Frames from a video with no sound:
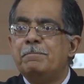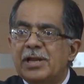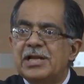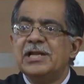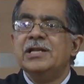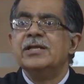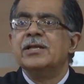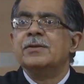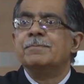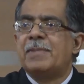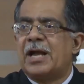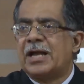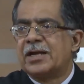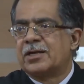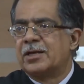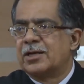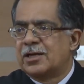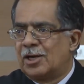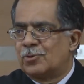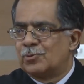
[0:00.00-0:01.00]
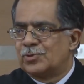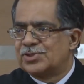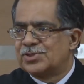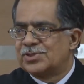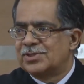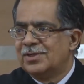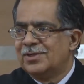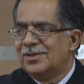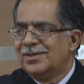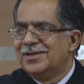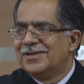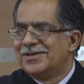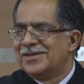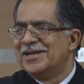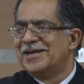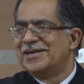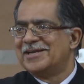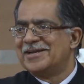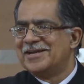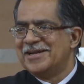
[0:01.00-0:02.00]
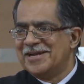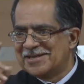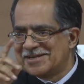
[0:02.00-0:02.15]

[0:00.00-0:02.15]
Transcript: billion bank accounts. It